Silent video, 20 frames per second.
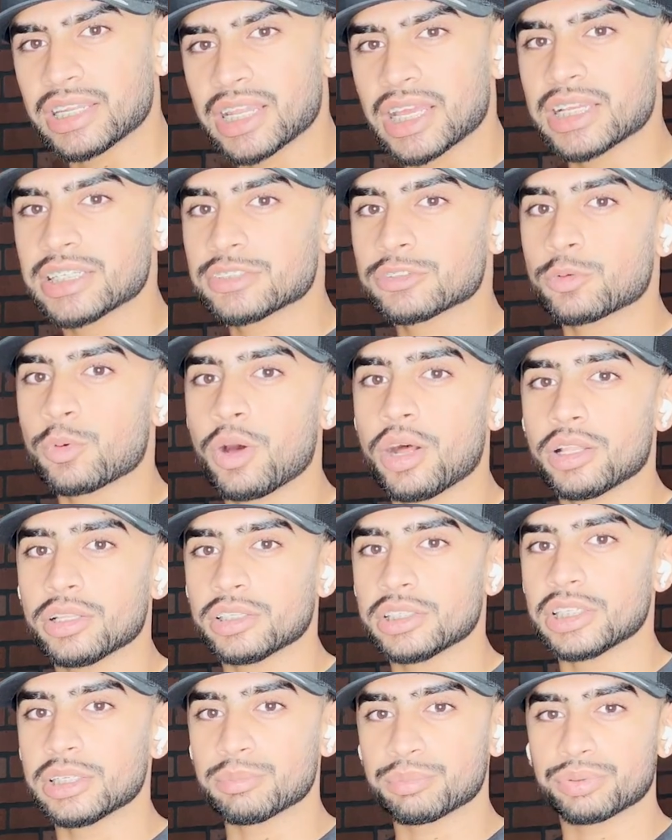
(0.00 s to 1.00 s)
nice
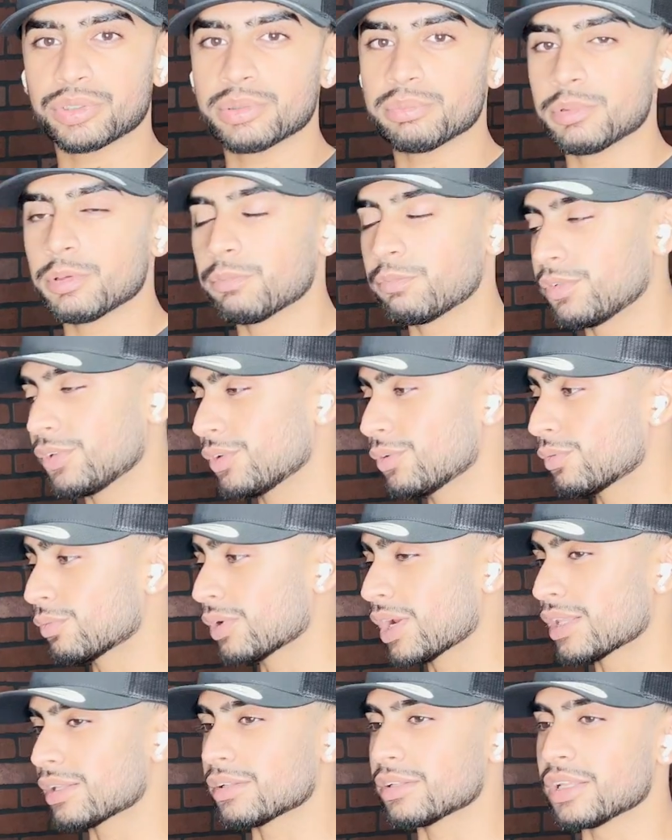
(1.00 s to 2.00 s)
quality and premium feel
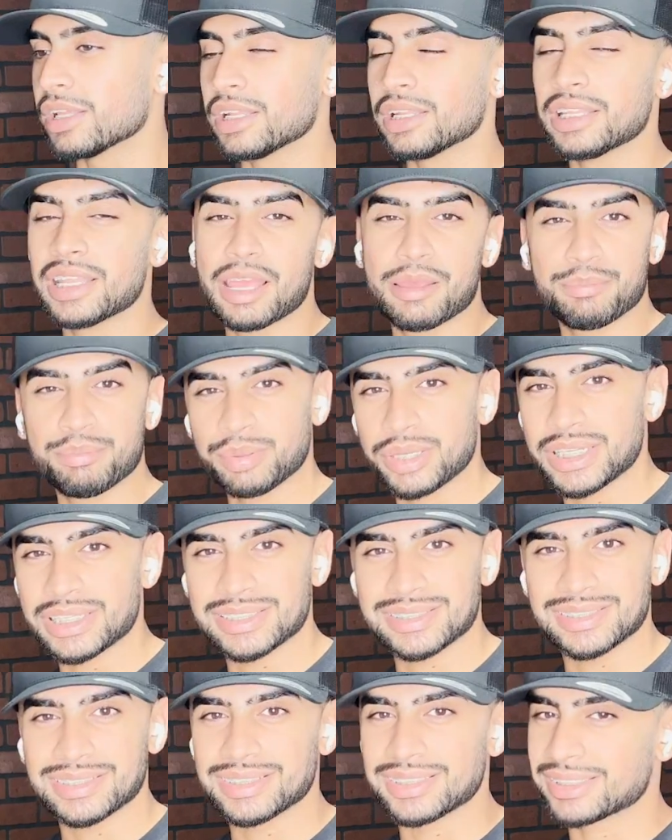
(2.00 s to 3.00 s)
rather than that
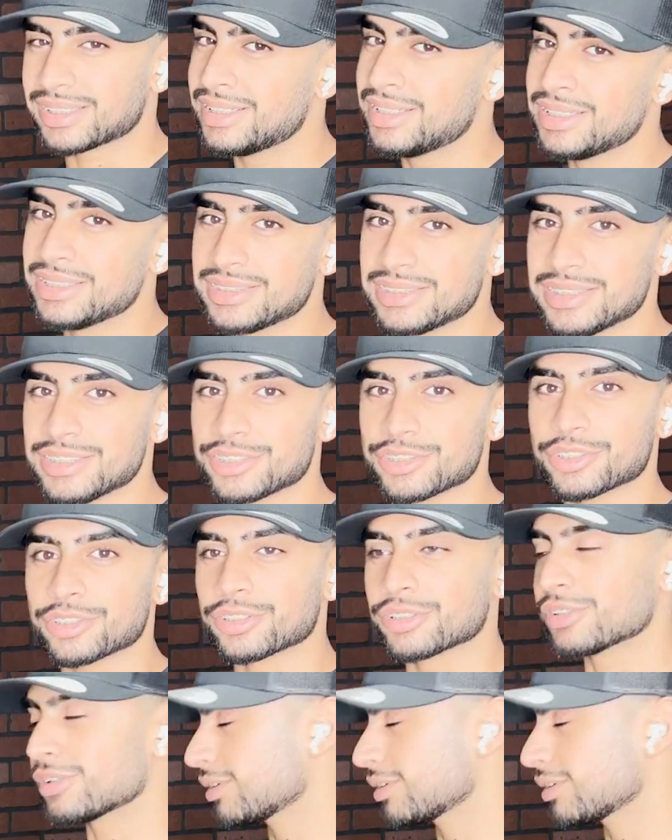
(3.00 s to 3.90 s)
basic t-shirt.